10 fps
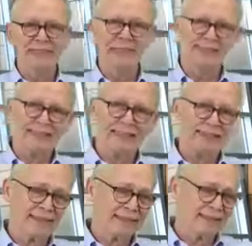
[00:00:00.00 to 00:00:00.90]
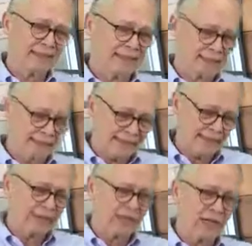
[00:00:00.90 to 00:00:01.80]
The second is an
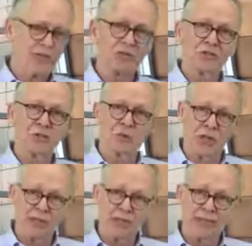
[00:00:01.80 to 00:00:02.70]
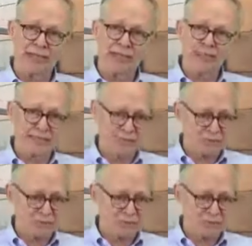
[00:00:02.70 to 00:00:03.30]
introduction to quantum mechanics,